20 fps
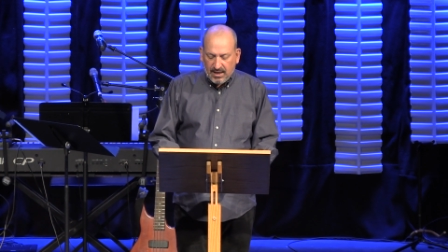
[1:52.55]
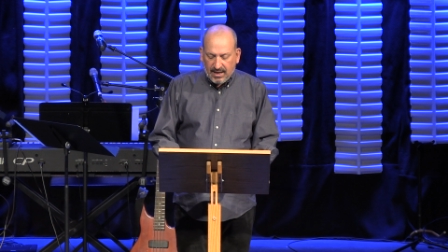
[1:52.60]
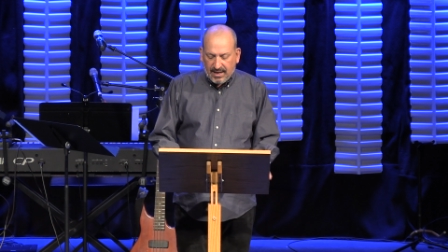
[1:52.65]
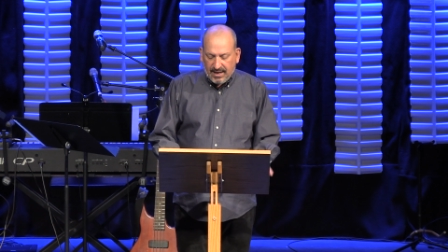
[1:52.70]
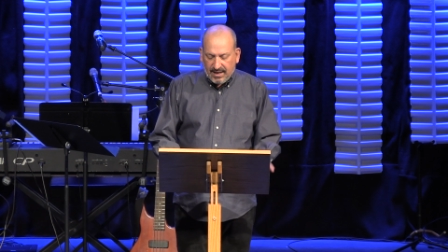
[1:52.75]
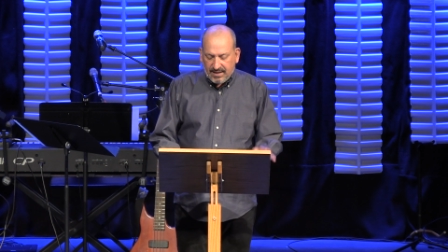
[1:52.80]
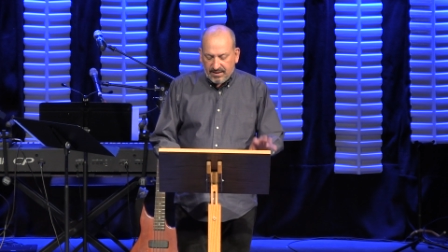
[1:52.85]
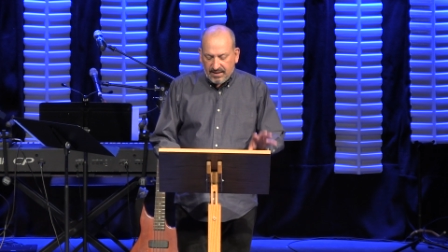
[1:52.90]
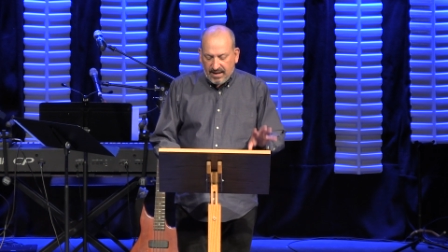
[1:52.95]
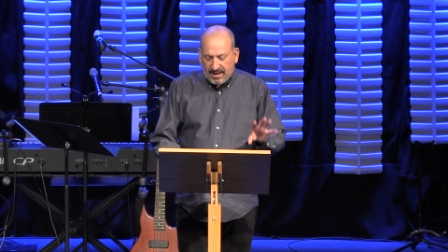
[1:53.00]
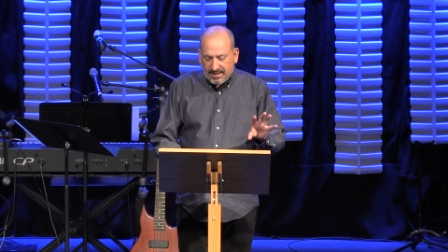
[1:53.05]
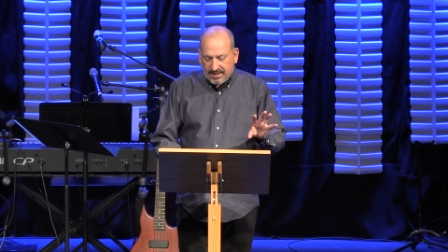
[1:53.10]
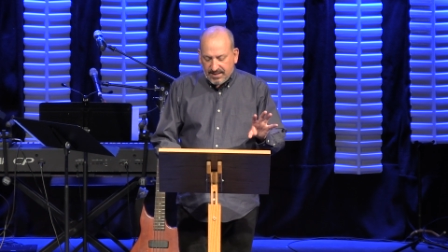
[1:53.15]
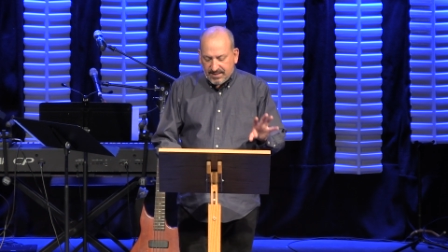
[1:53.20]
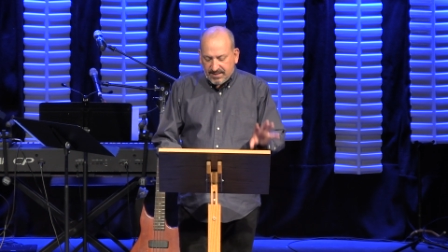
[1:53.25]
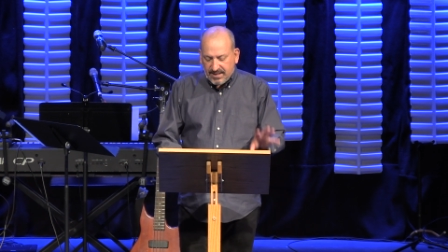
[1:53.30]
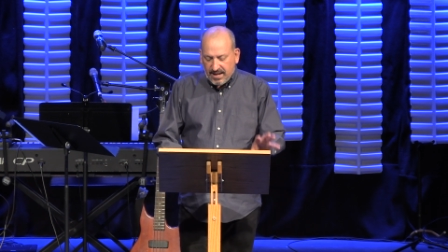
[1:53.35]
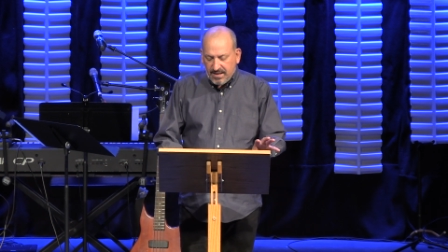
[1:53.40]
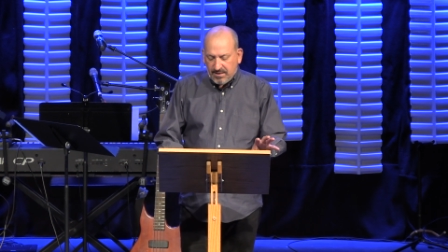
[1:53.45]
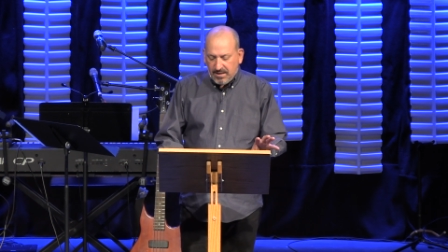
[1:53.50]
He, and he
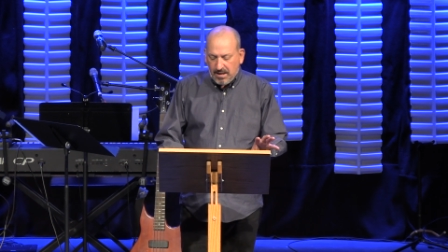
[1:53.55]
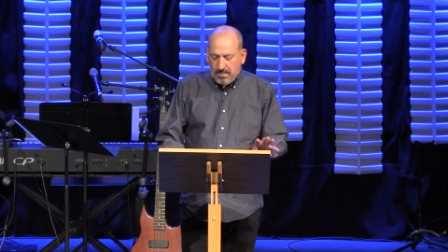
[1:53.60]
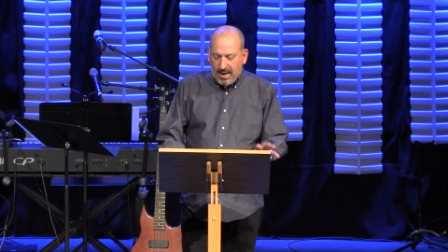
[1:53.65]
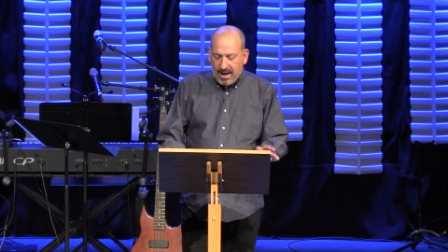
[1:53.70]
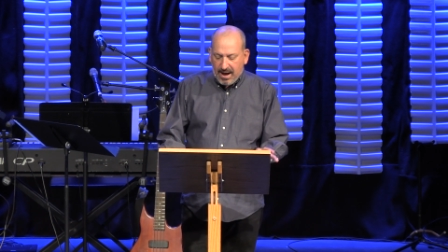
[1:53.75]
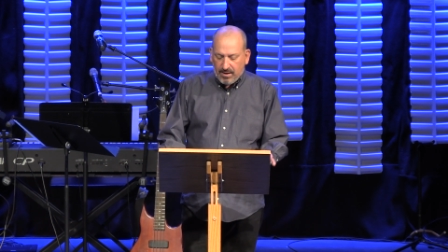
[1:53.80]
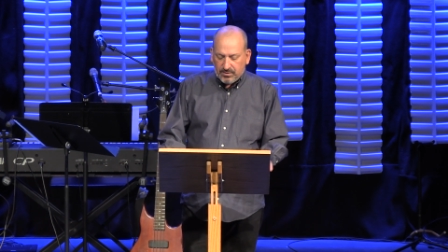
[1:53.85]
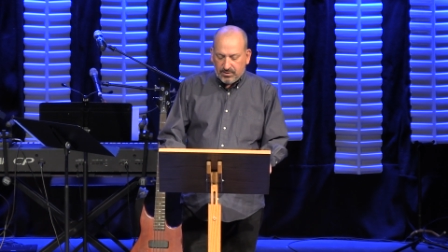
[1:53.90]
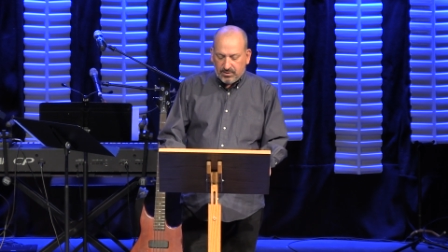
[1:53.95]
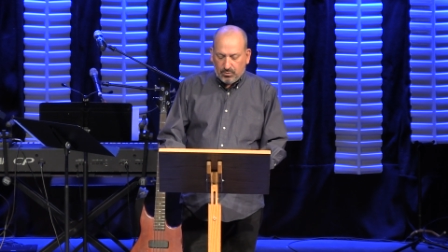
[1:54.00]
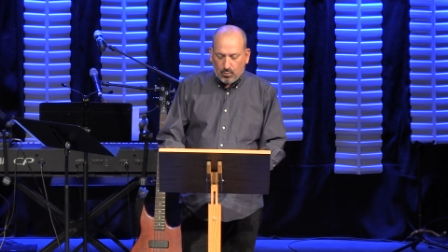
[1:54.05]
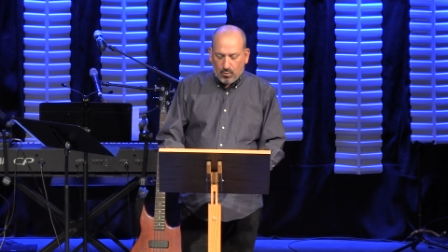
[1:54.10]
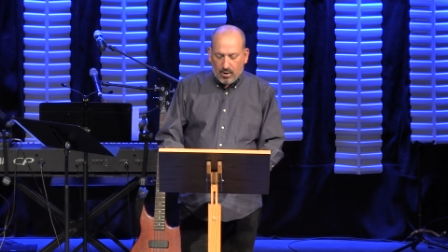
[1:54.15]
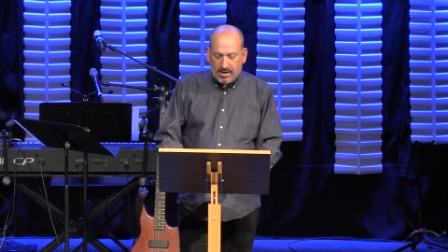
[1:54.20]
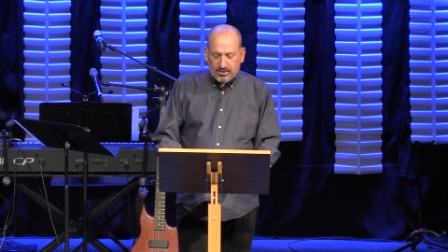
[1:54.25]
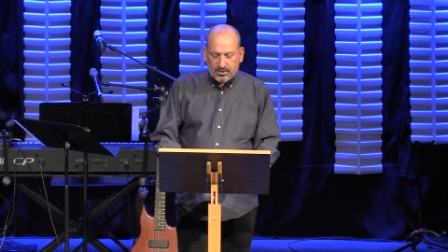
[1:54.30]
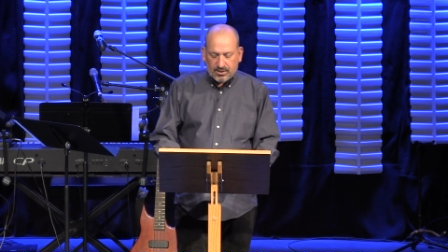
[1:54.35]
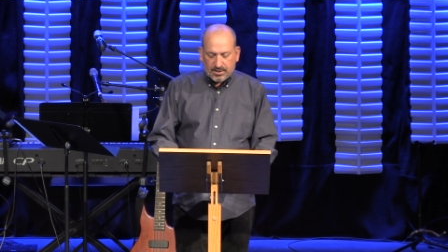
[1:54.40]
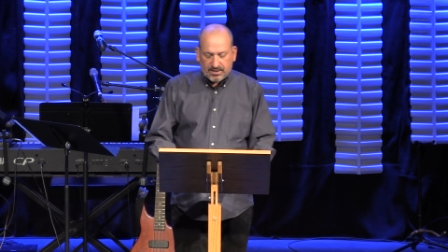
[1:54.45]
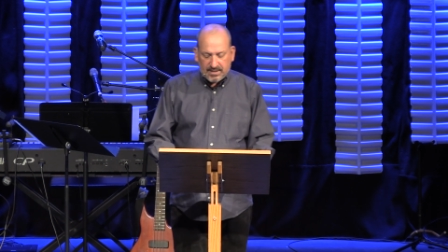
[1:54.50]
sent them out to,
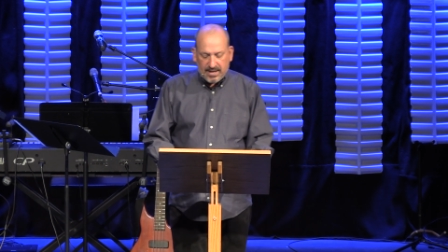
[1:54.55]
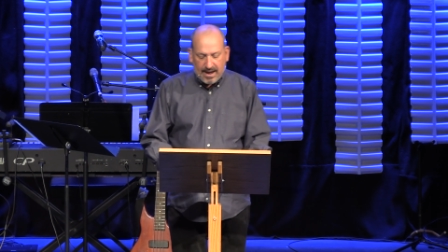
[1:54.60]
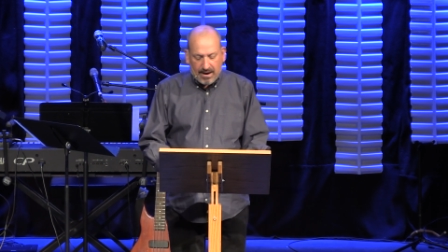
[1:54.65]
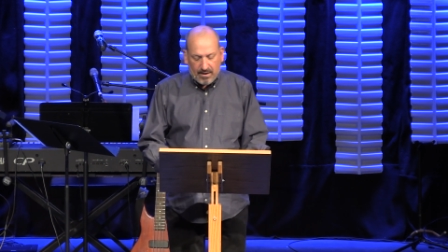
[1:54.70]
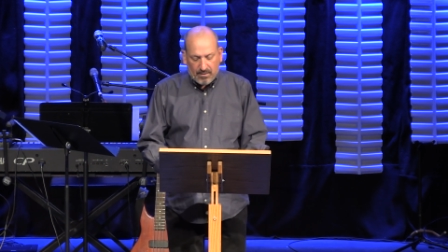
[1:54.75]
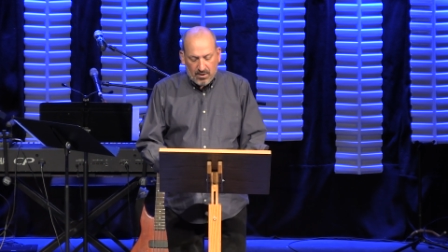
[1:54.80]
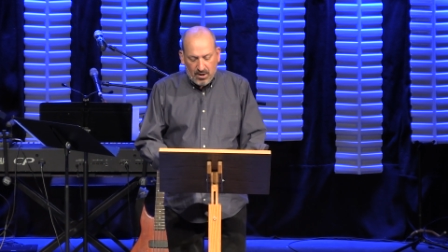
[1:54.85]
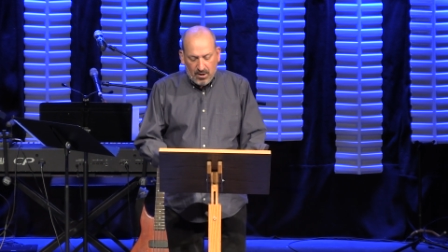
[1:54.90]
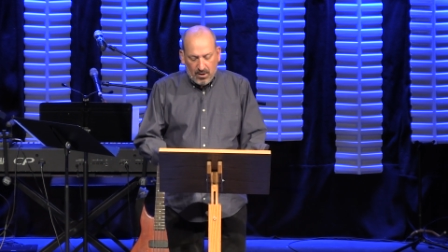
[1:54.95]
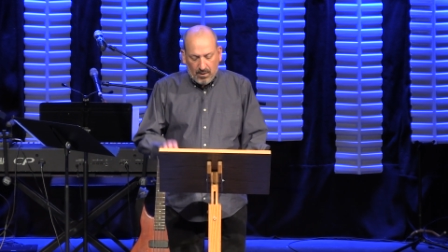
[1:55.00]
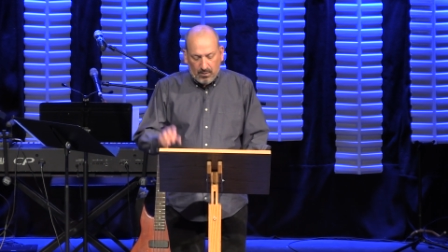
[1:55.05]
watch this now,